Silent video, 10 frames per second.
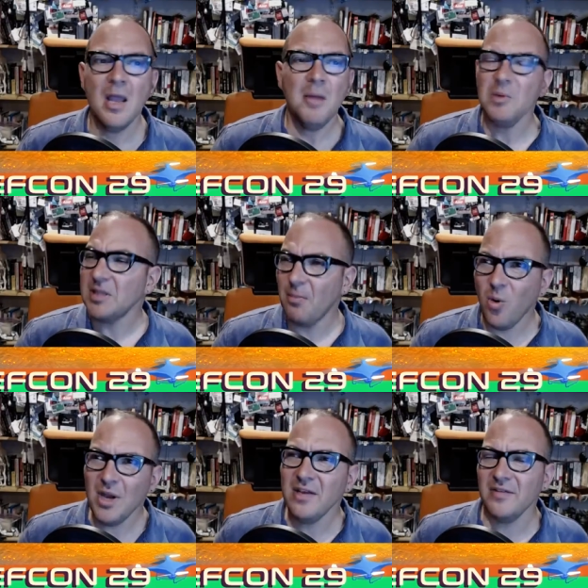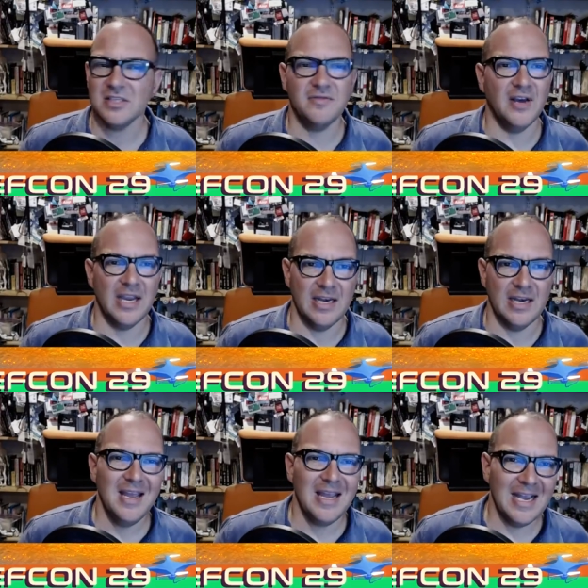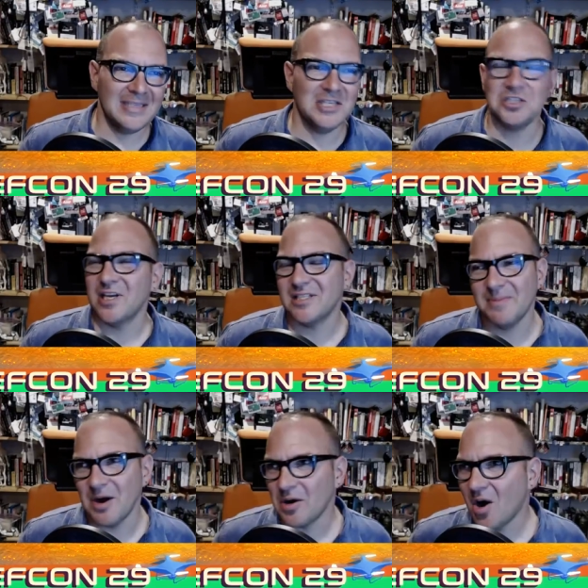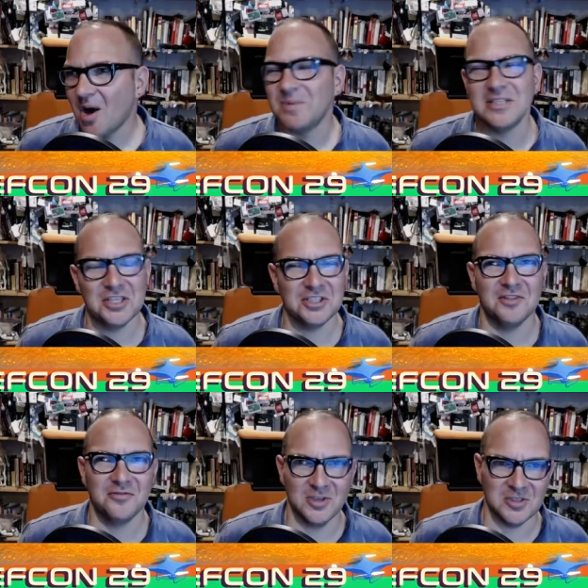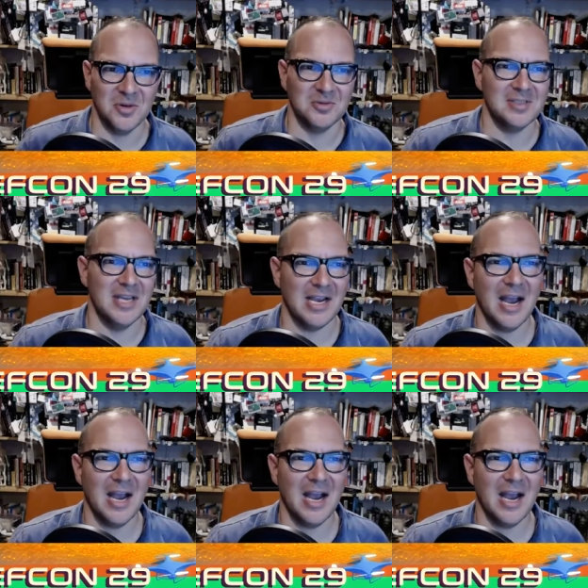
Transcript: But the point of this fight isn't just about competition for its own sake.